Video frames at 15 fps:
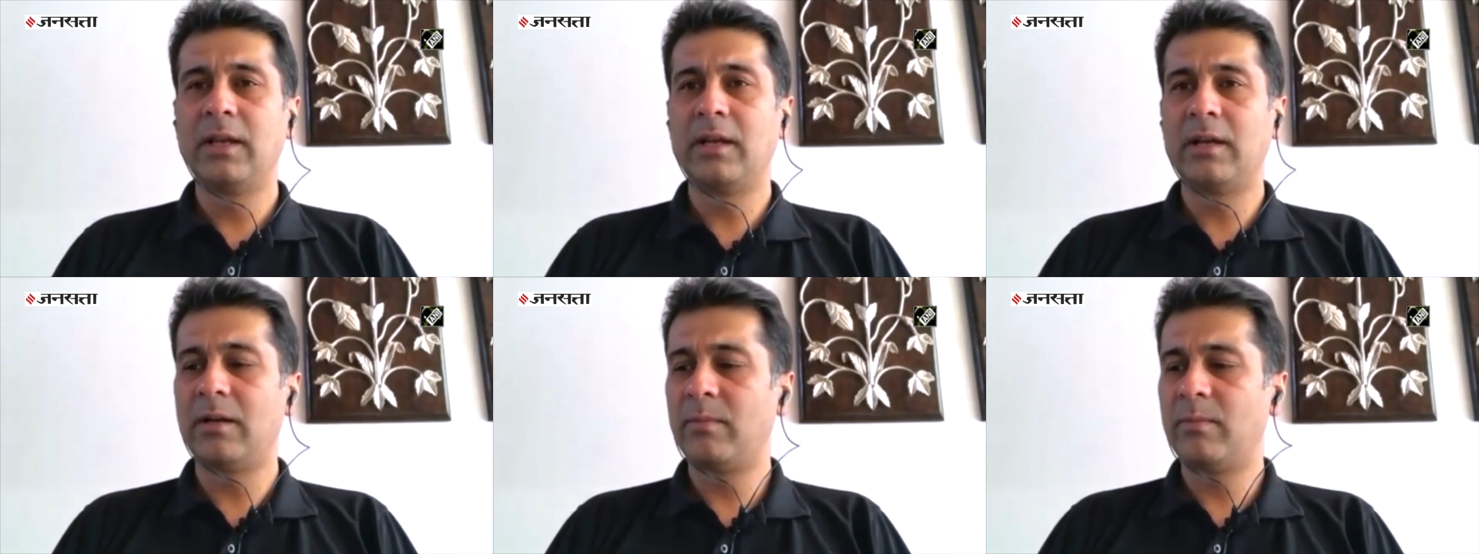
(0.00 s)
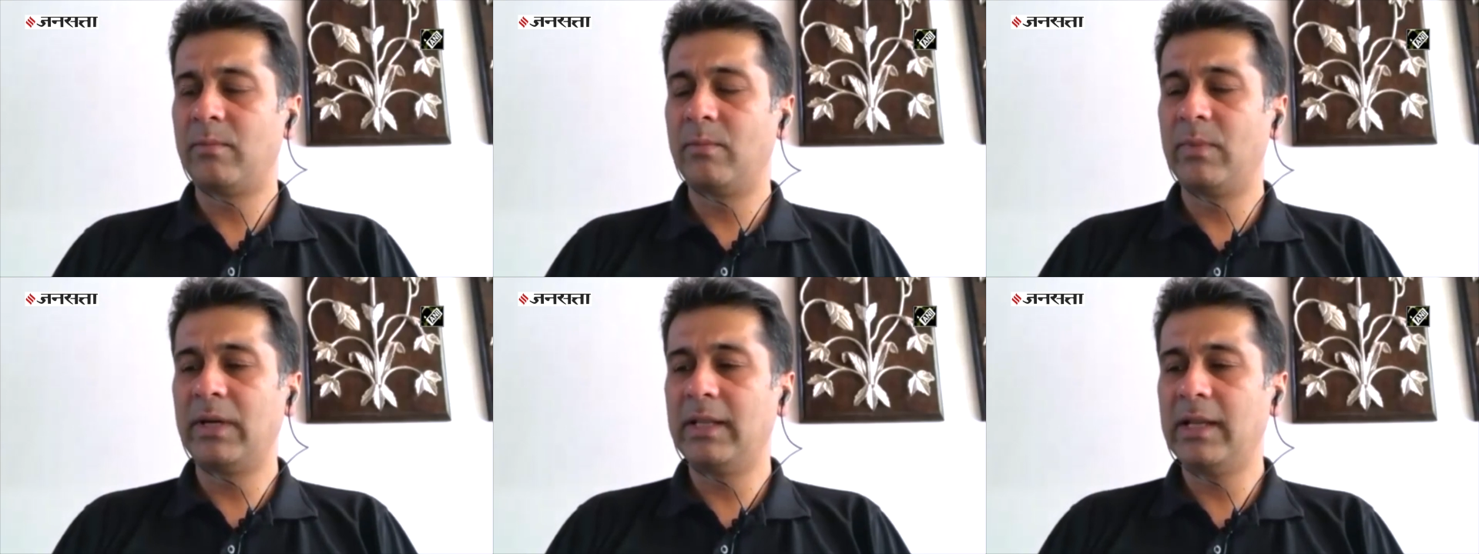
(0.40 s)

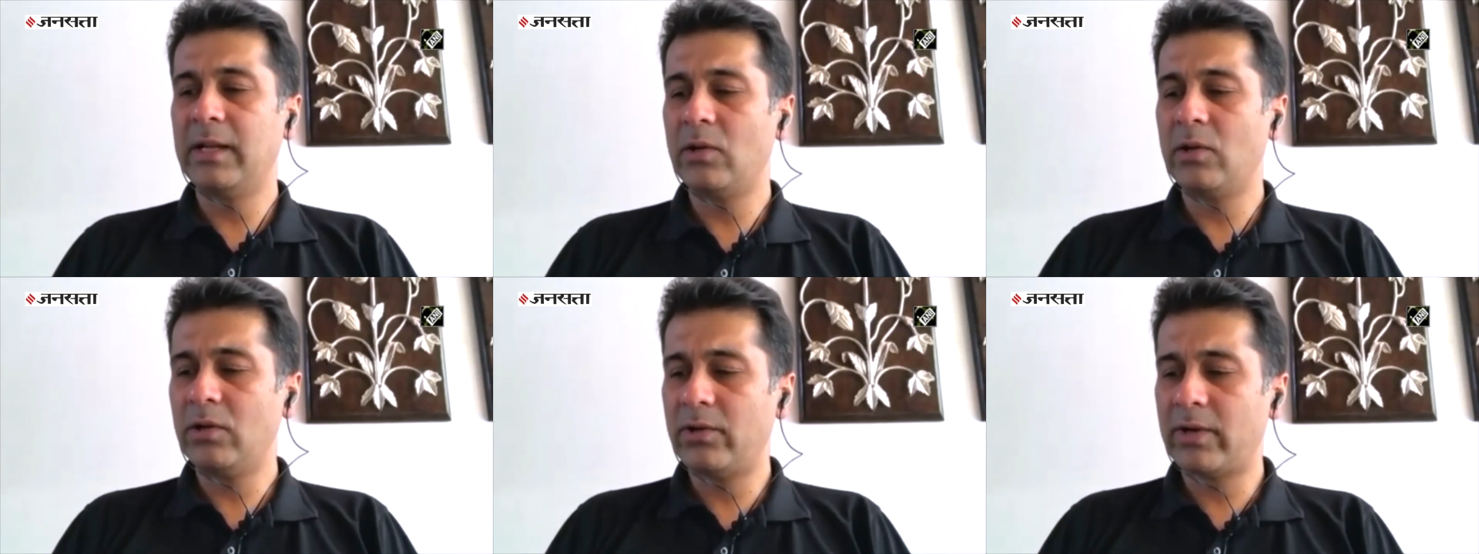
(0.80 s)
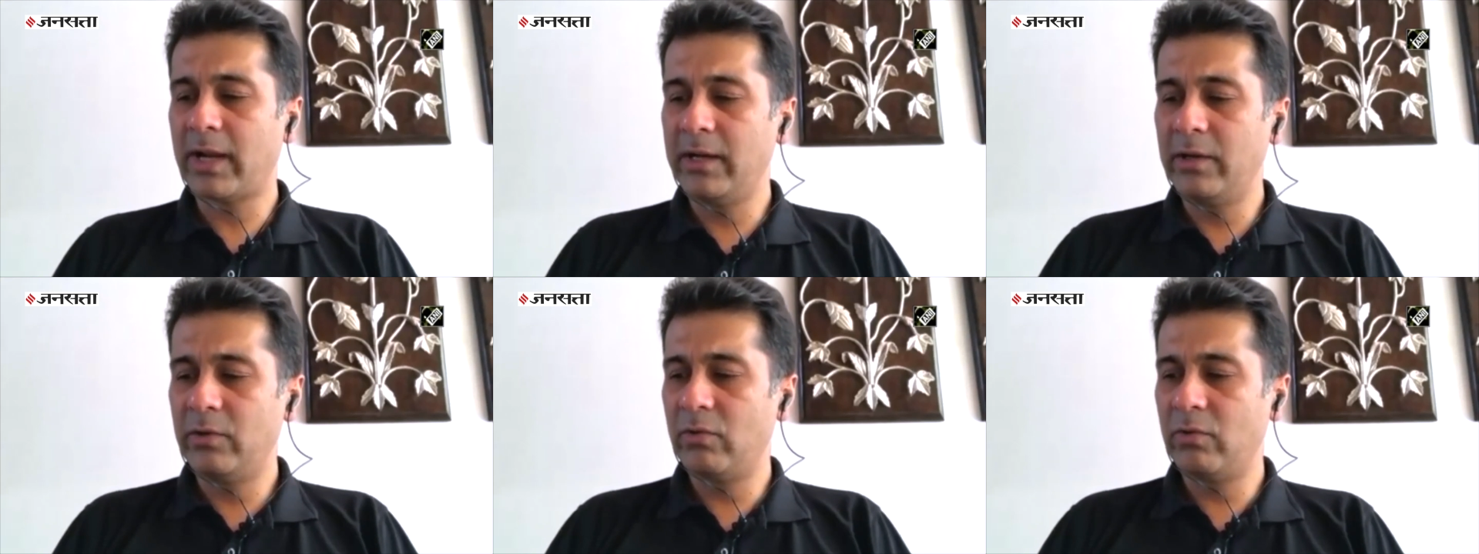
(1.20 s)
But they are not
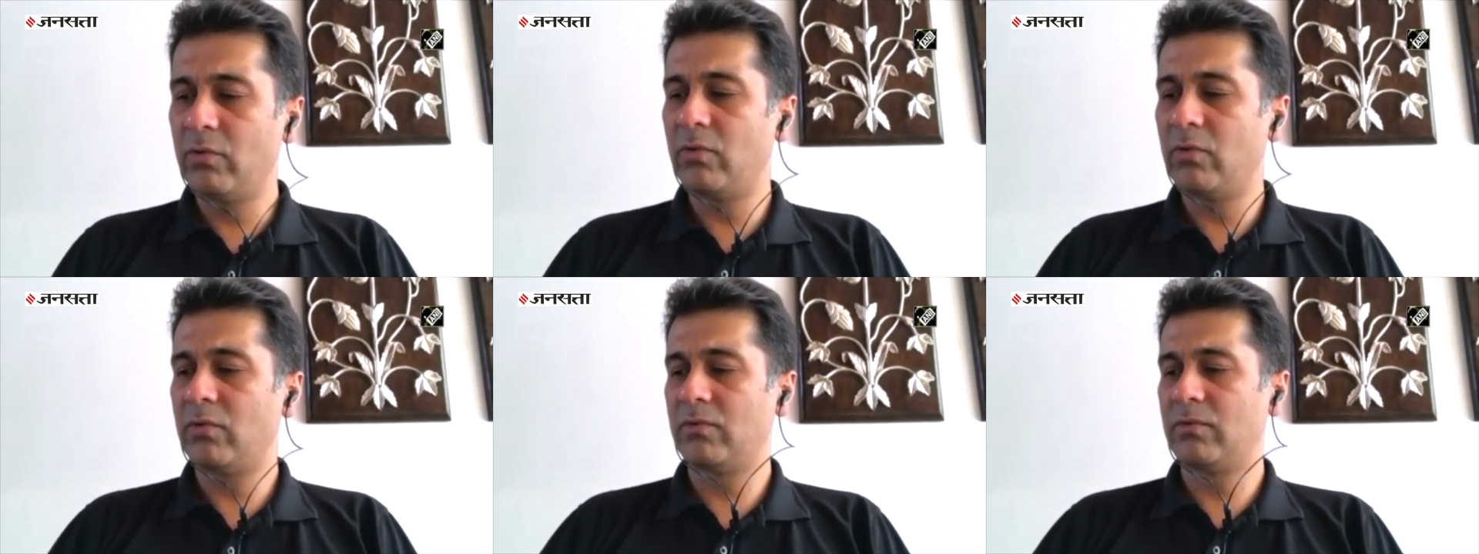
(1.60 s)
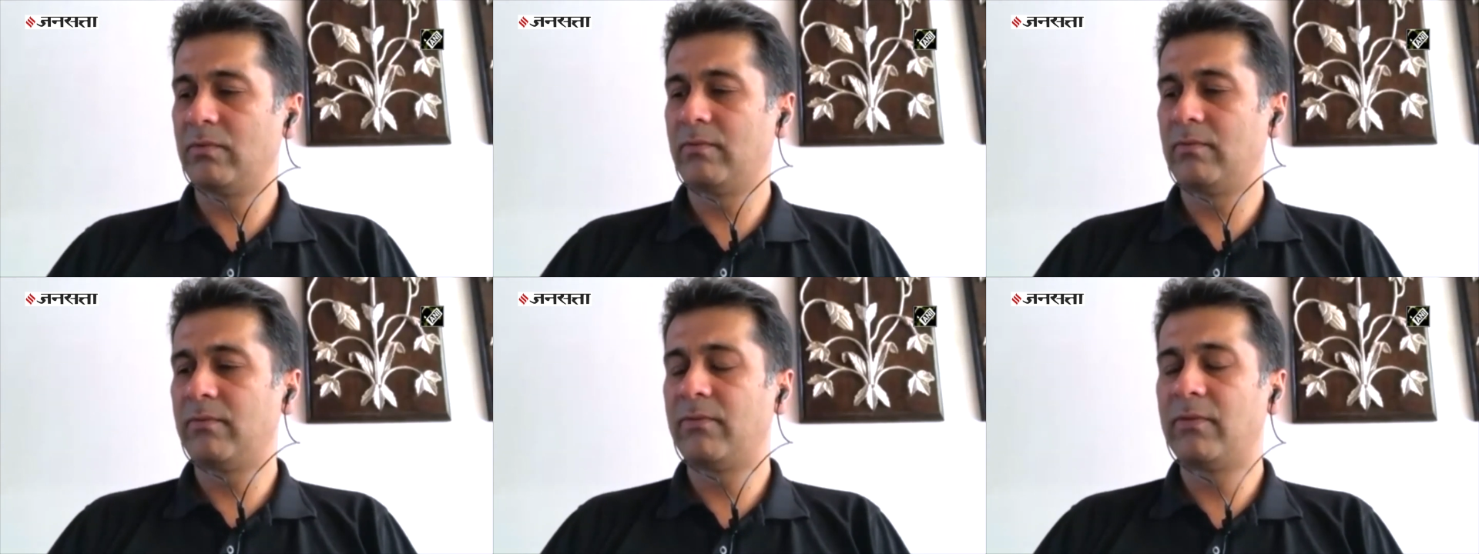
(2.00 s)
trying to go
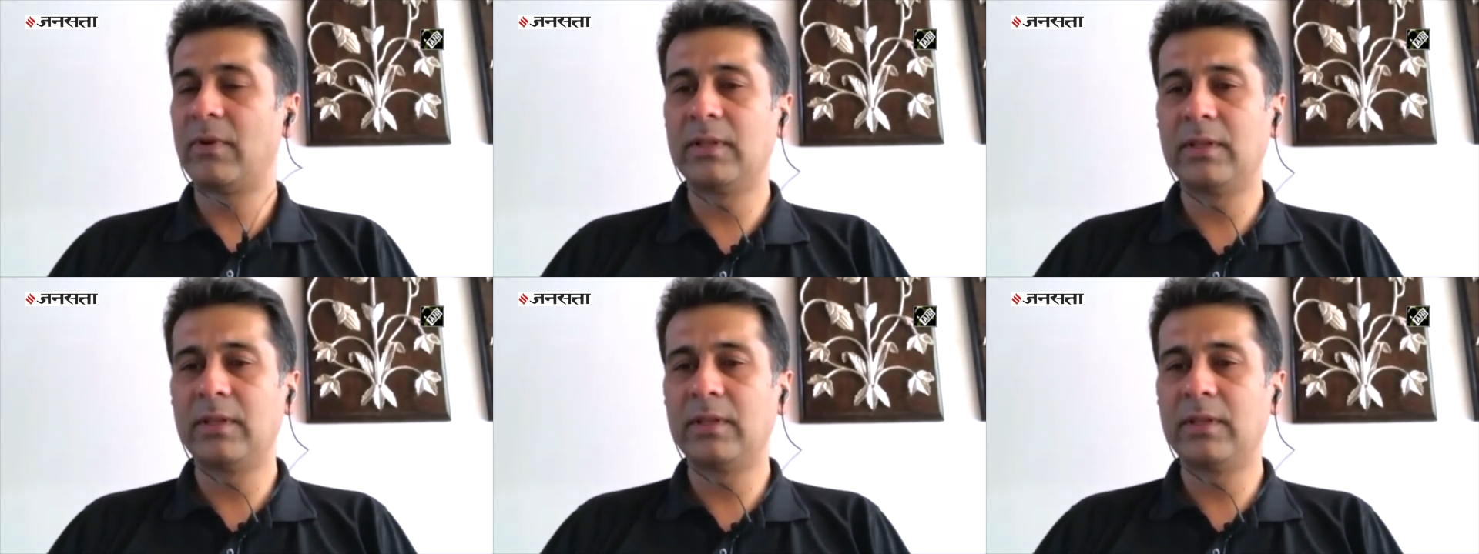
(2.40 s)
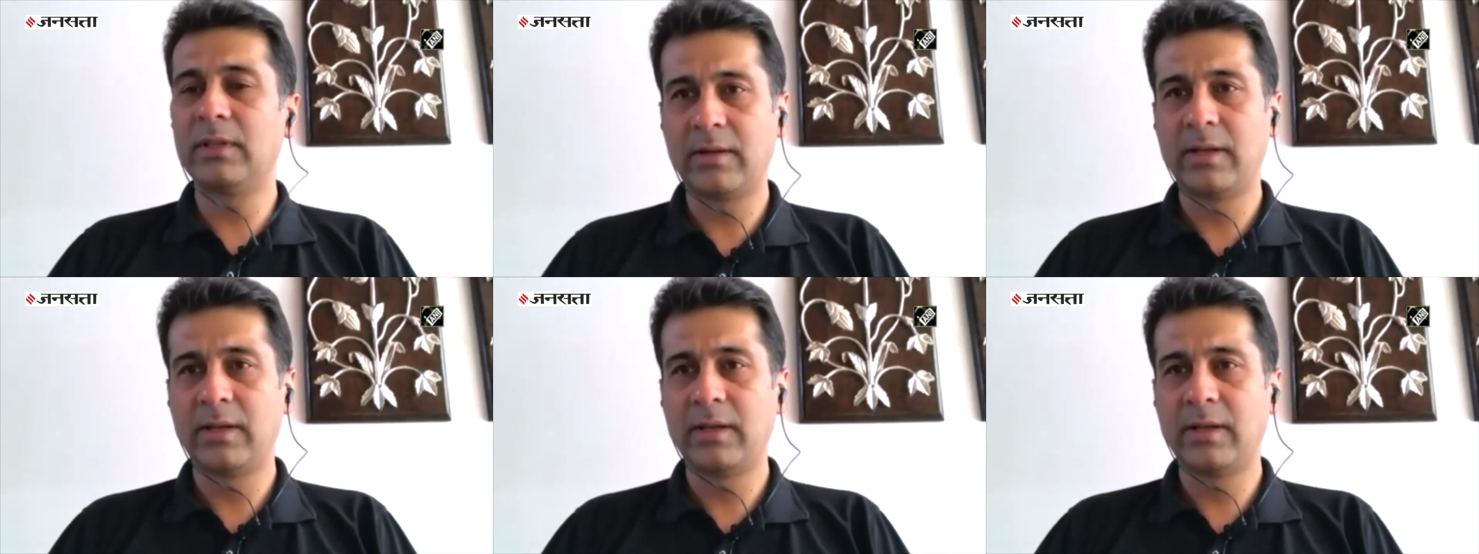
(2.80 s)
further